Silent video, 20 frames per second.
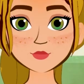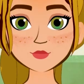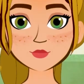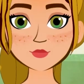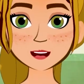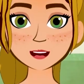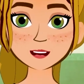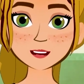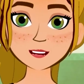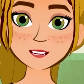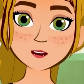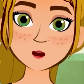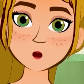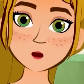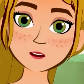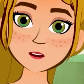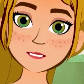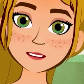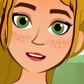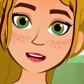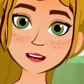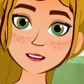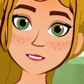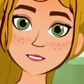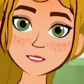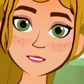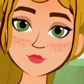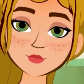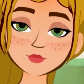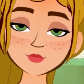"But how is this Uncle
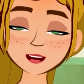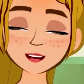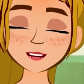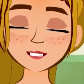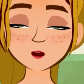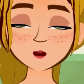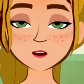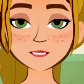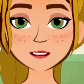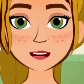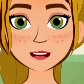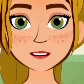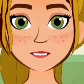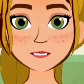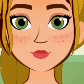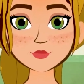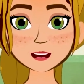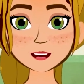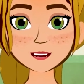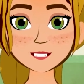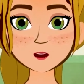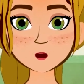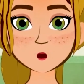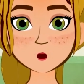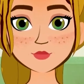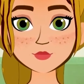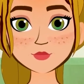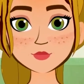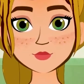Max able to look after you all?"